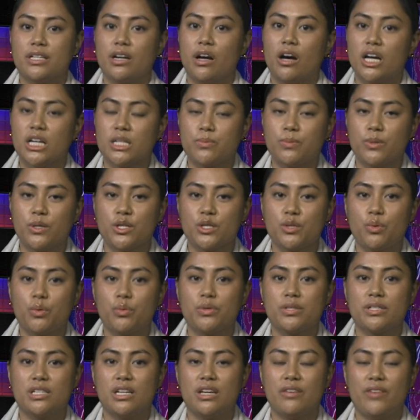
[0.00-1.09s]
hospitals will
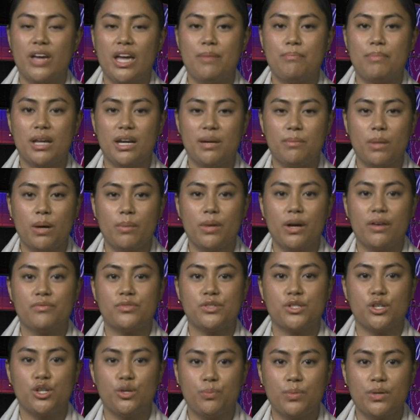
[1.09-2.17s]
receive a minimum of
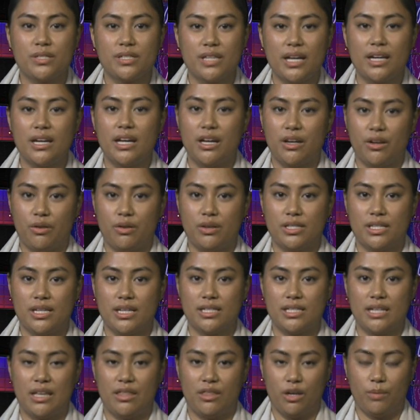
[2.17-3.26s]
2%
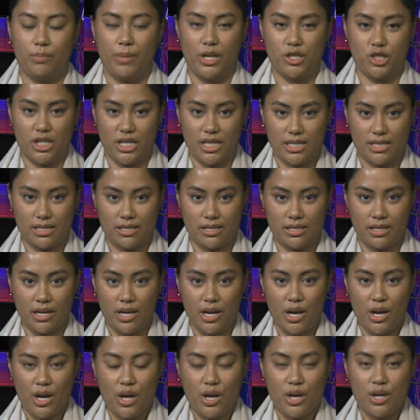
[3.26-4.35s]
increases in their budgets.
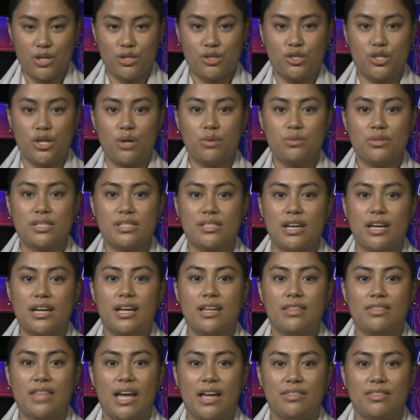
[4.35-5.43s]
Jones stated
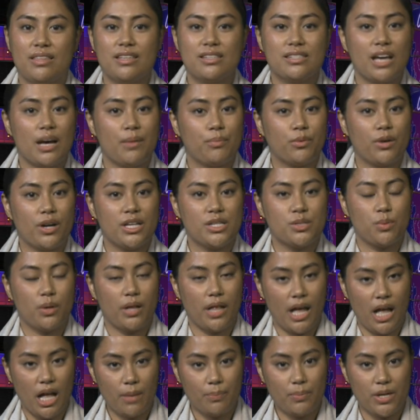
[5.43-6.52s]
that these upgrades will
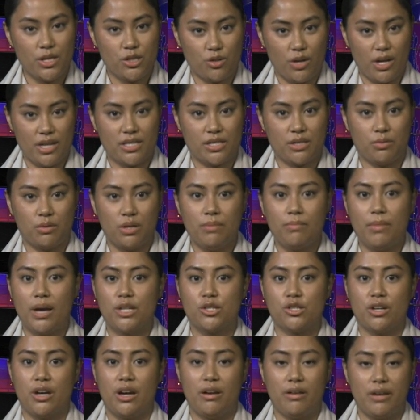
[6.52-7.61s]
help address 3
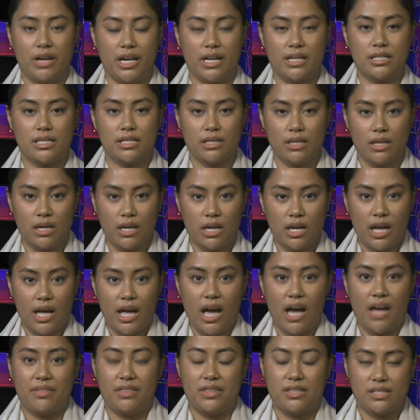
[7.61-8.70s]
major areas:
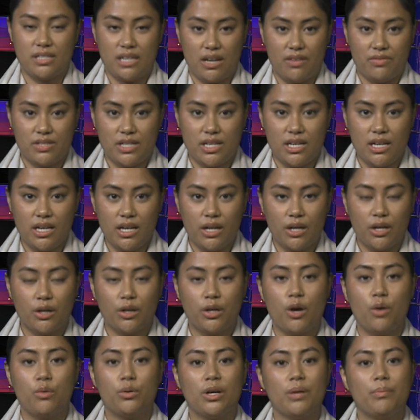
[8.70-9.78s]
health and safety,
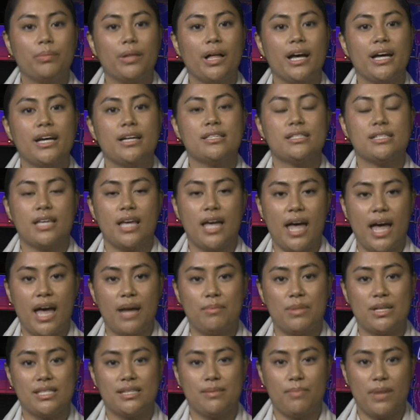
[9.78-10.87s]
code compliance,
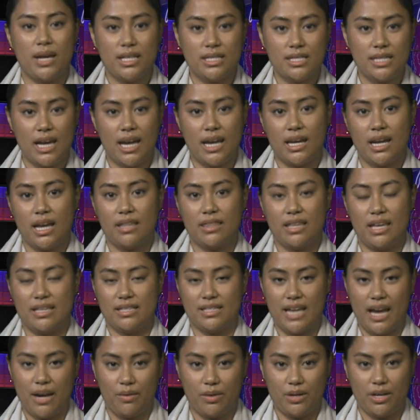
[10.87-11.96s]
and maintaining the
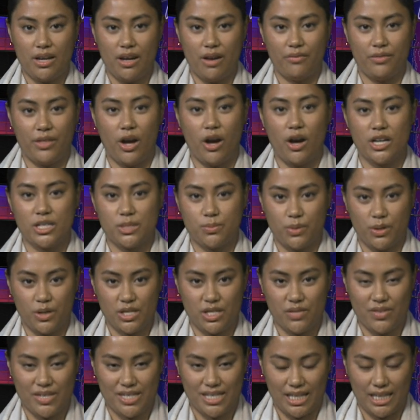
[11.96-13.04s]
integrity of the hospital's
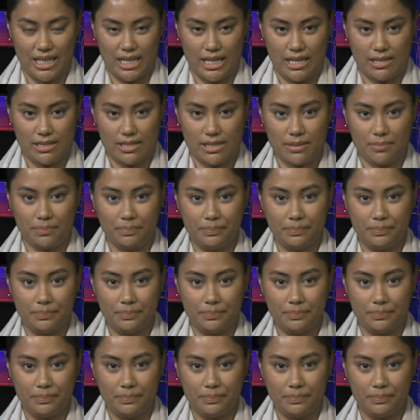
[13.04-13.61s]
facilities.